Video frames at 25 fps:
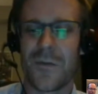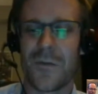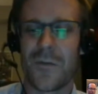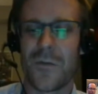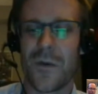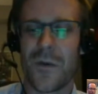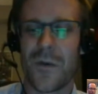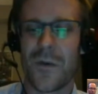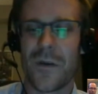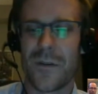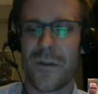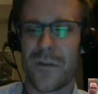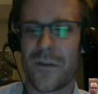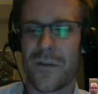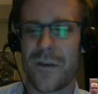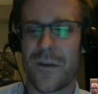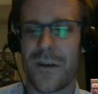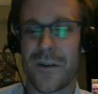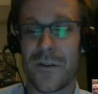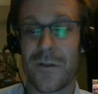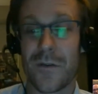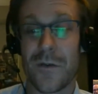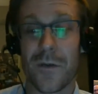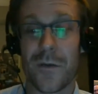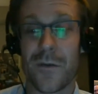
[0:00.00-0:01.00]
whether or not
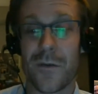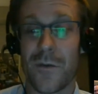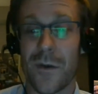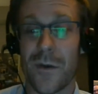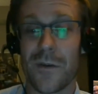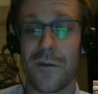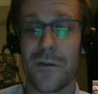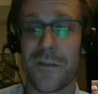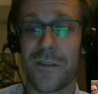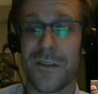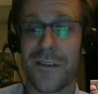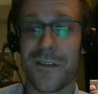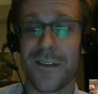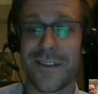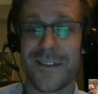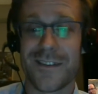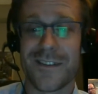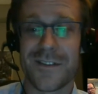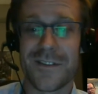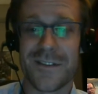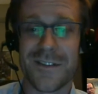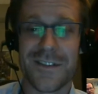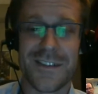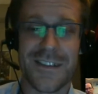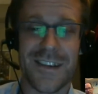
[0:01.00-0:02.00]
you agree with it, it still
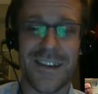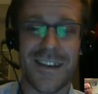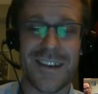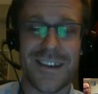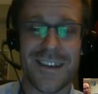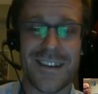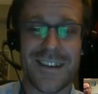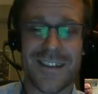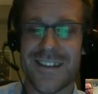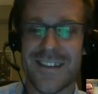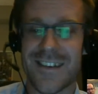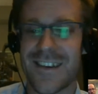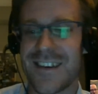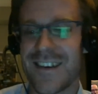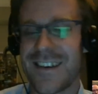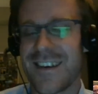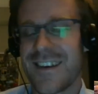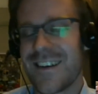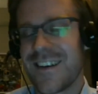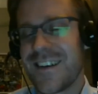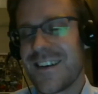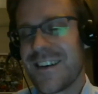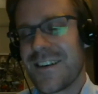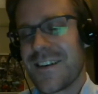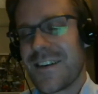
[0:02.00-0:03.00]
stings.
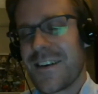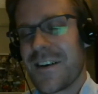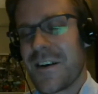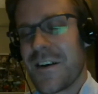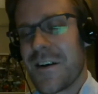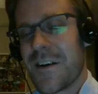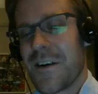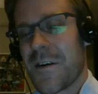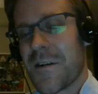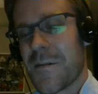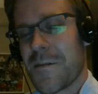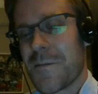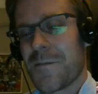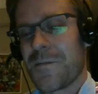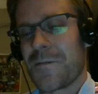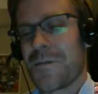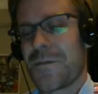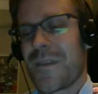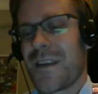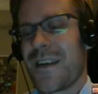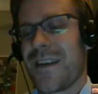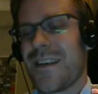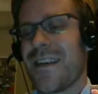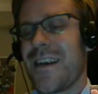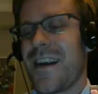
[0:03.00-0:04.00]
And
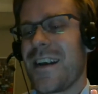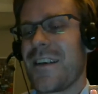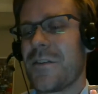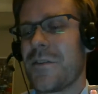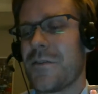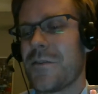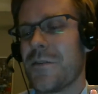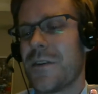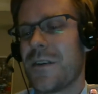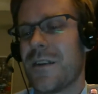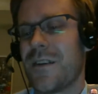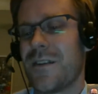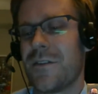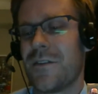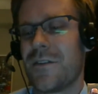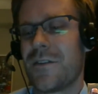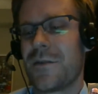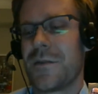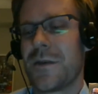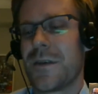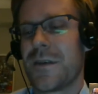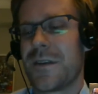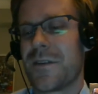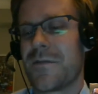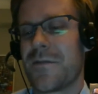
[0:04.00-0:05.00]
yeah, you do get a little
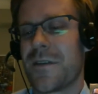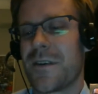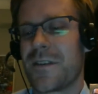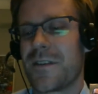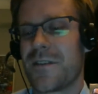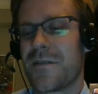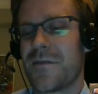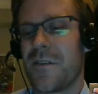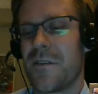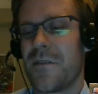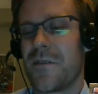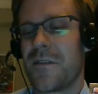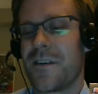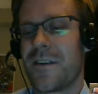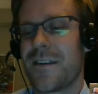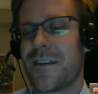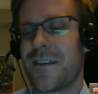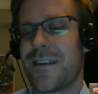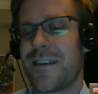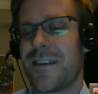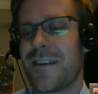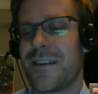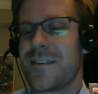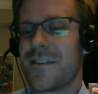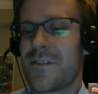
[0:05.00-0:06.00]
bit defensive of it. It
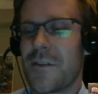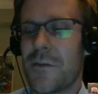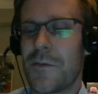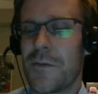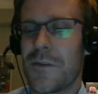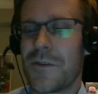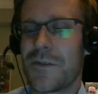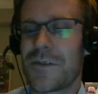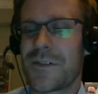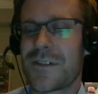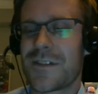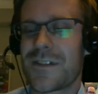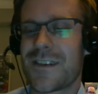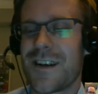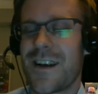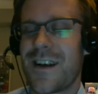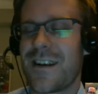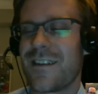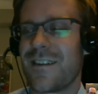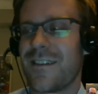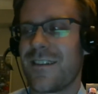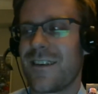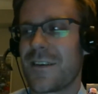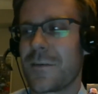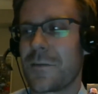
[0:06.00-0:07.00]
is almost kind
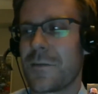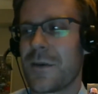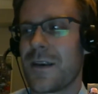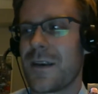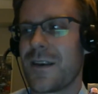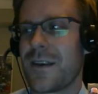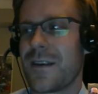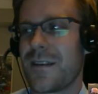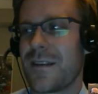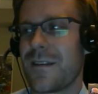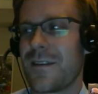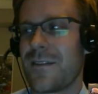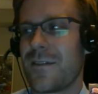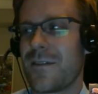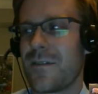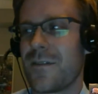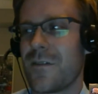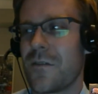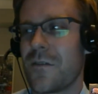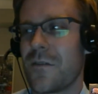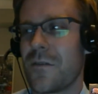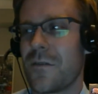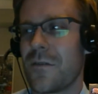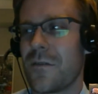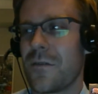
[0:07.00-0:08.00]
of like being
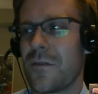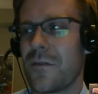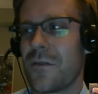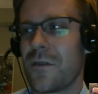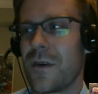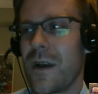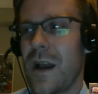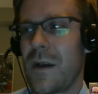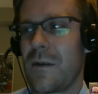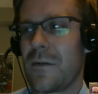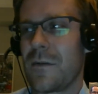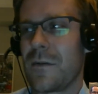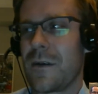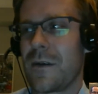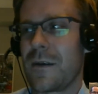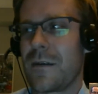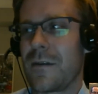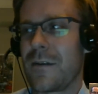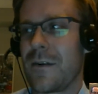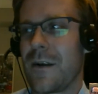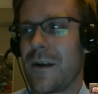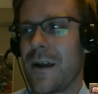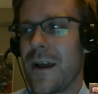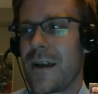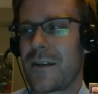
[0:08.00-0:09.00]
how that
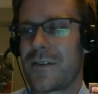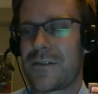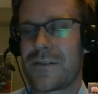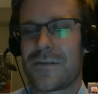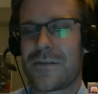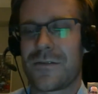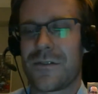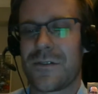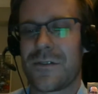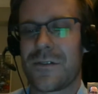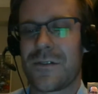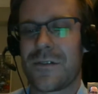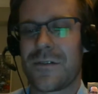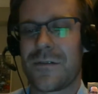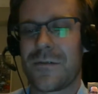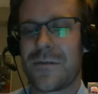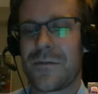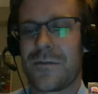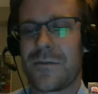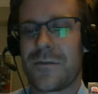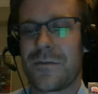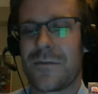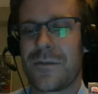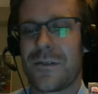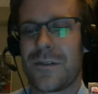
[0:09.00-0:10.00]
you're extra
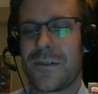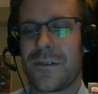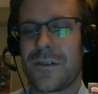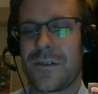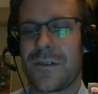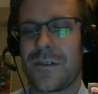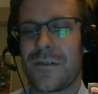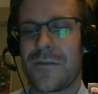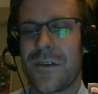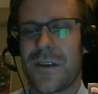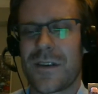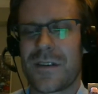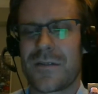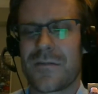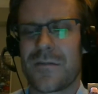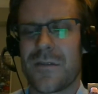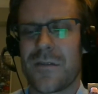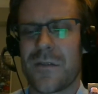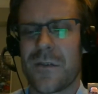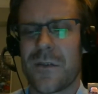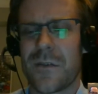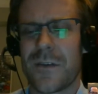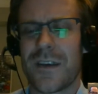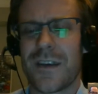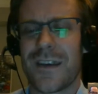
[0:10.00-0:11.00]
defensive of
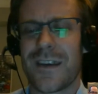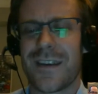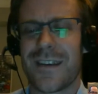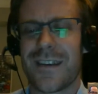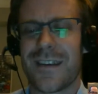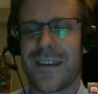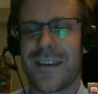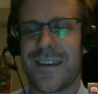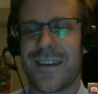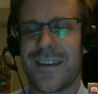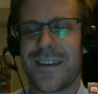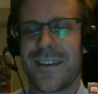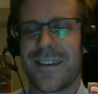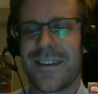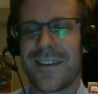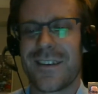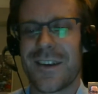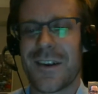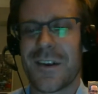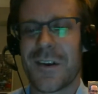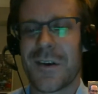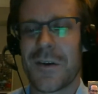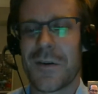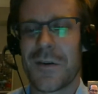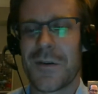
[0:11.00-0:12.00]
your kid. You
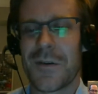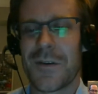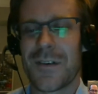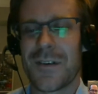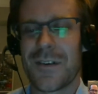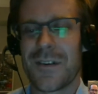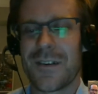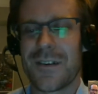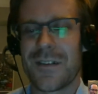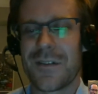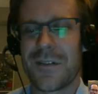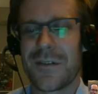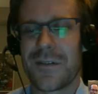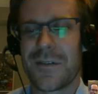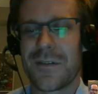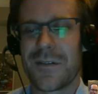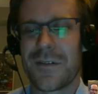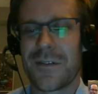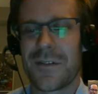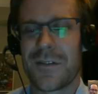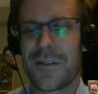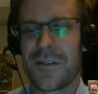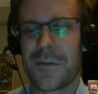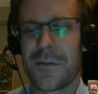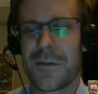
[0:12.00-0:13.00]
know,
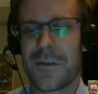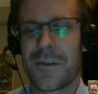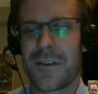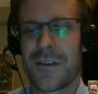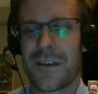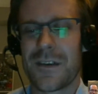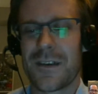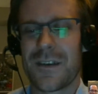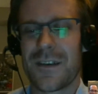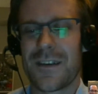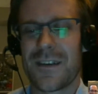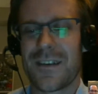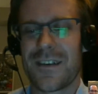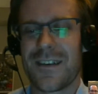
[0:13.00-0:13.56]
and someone's like,